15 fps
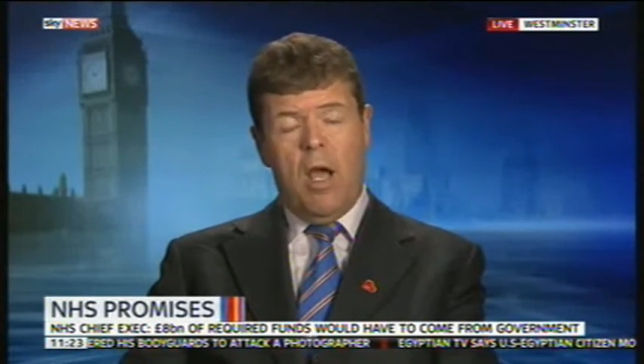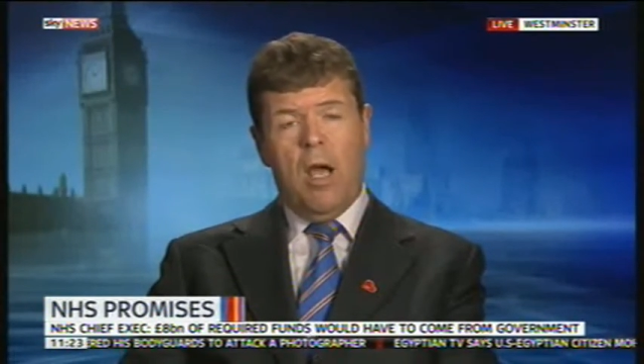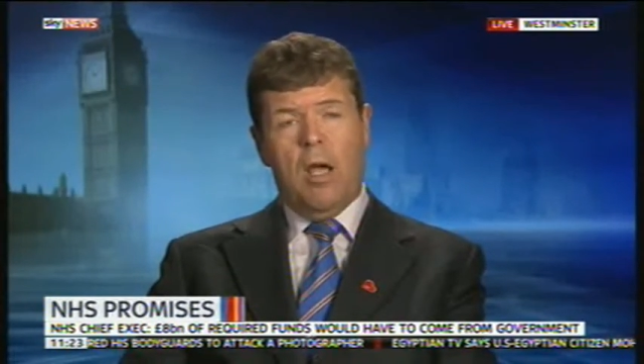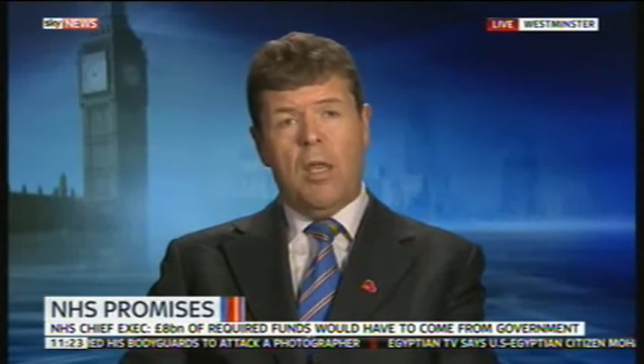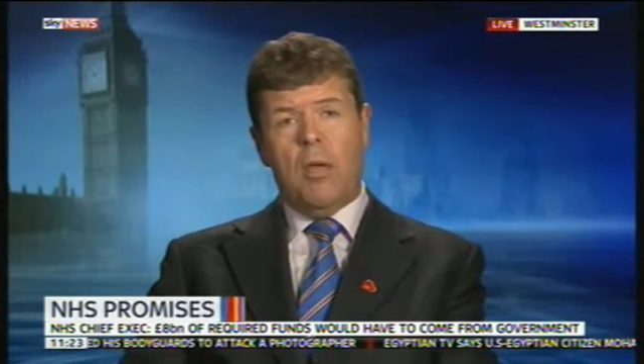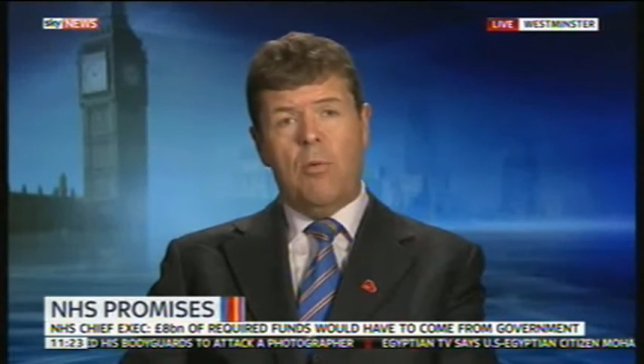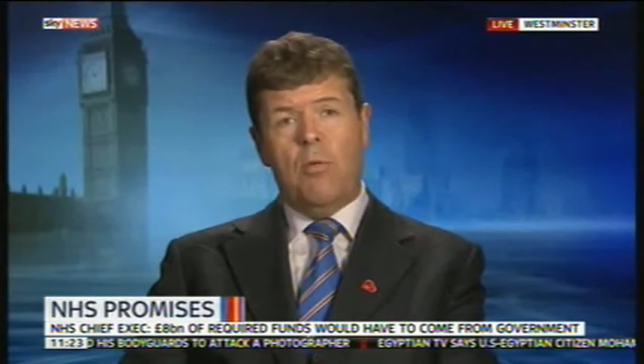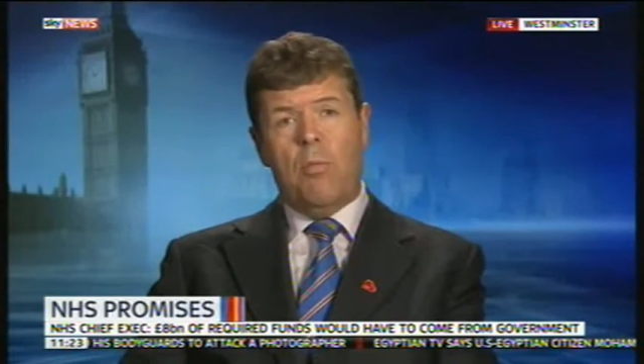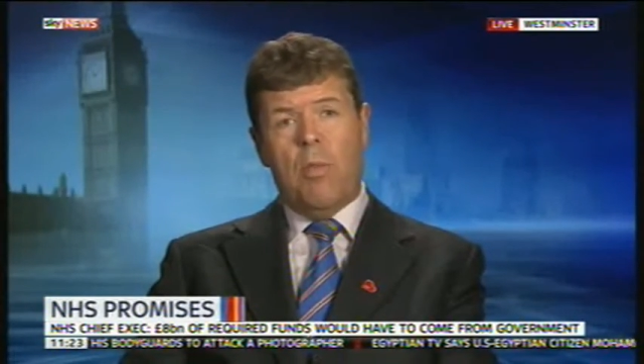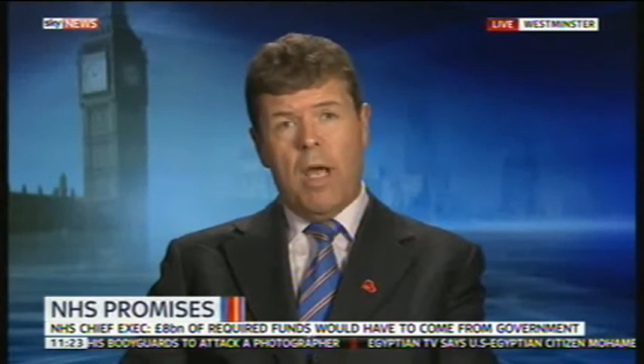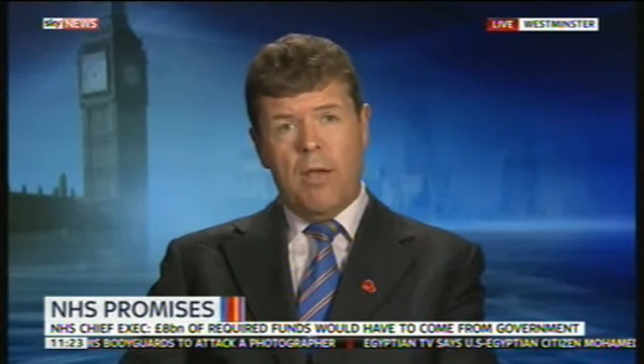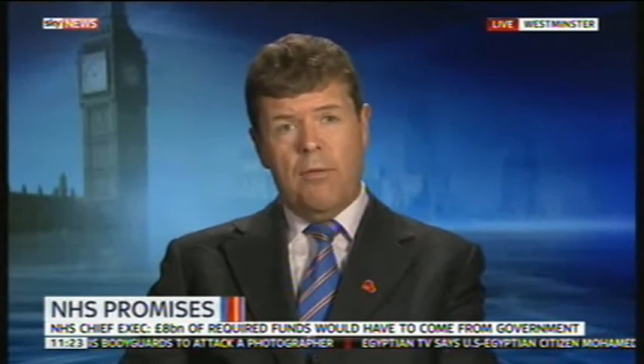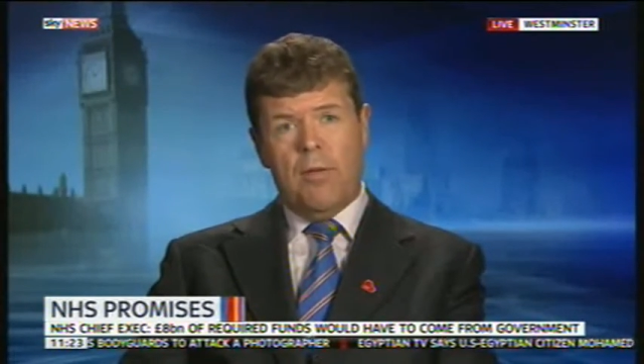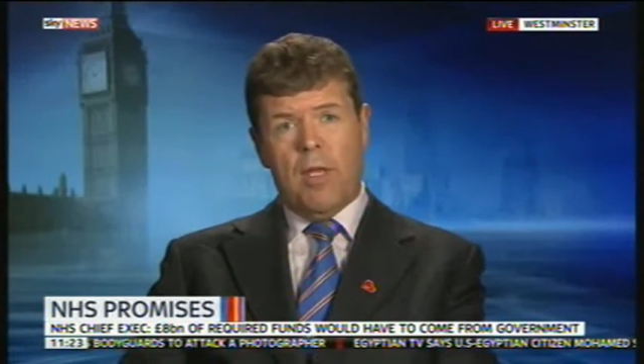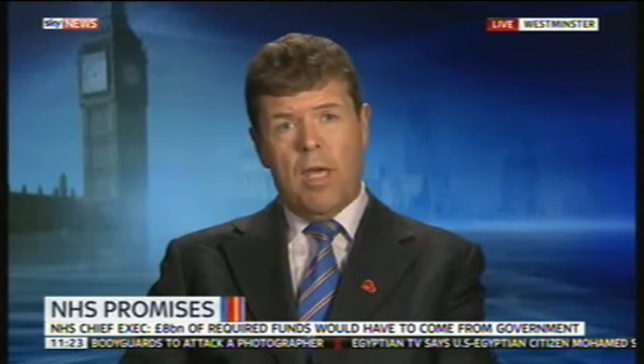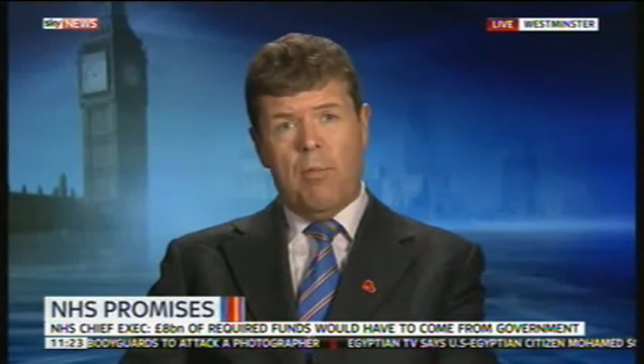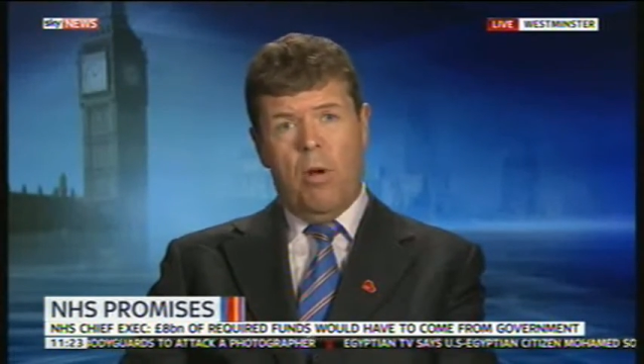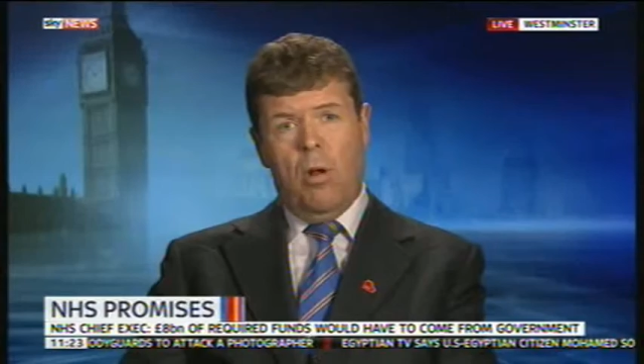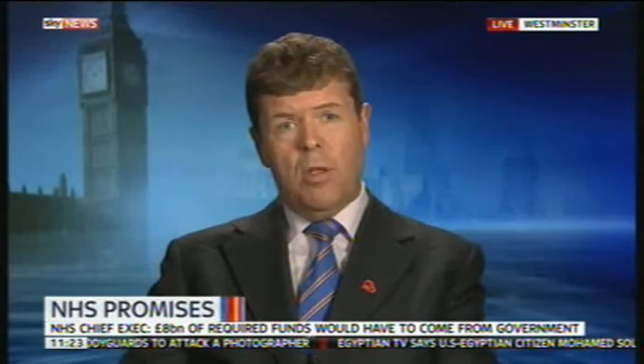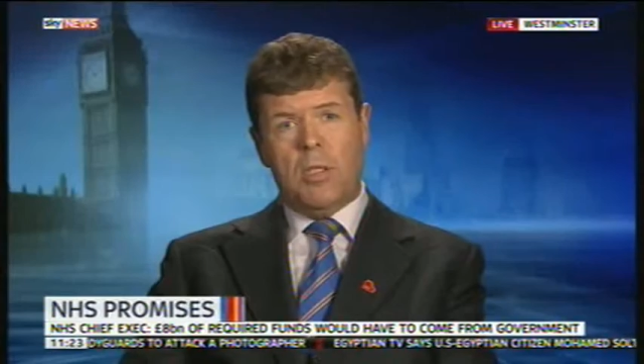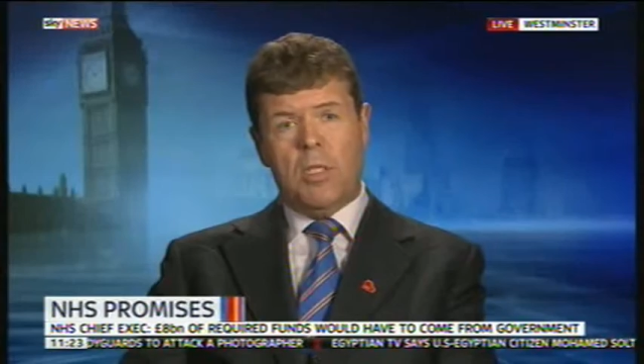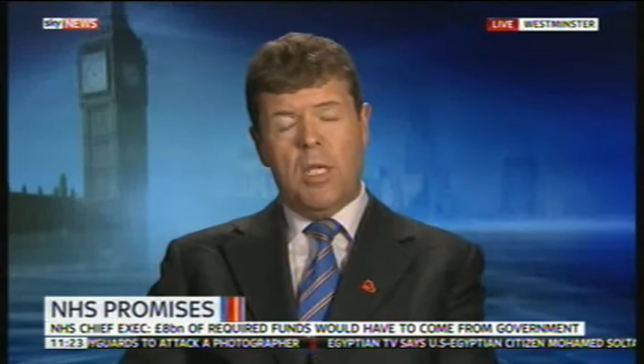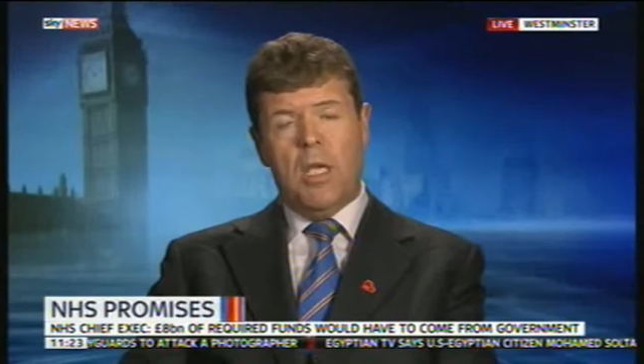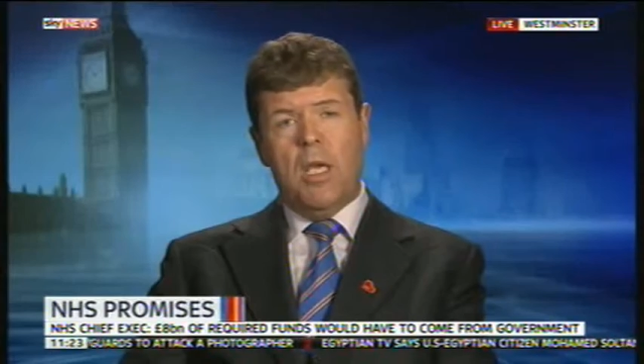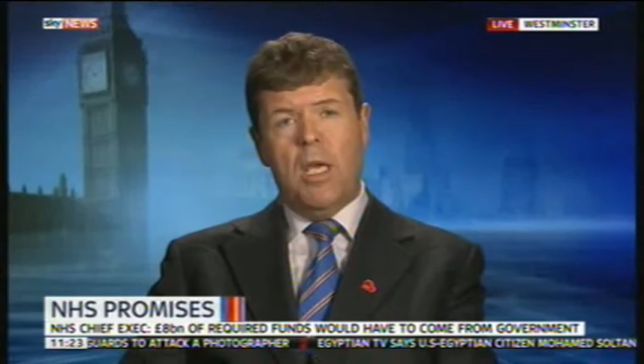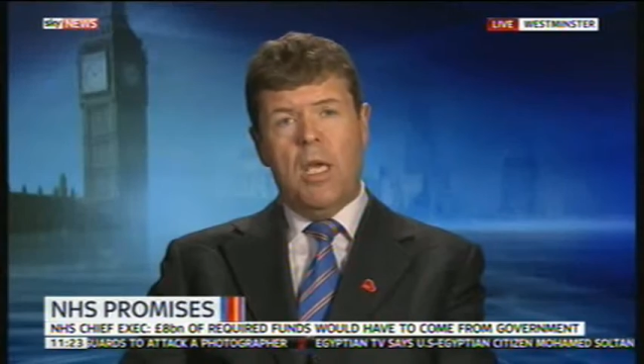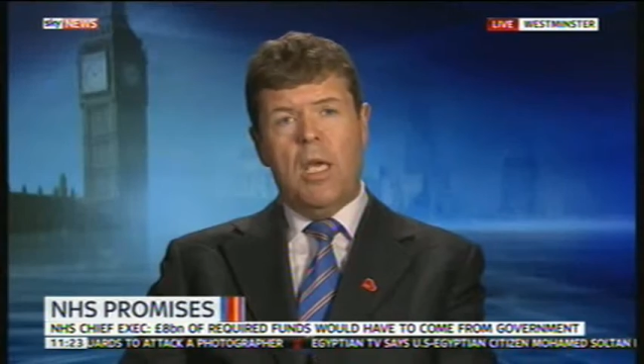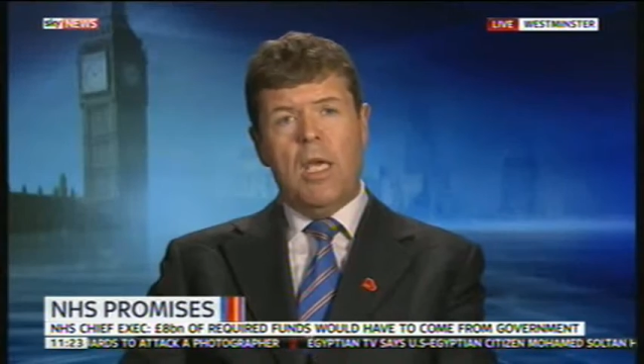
how they will pay for their policy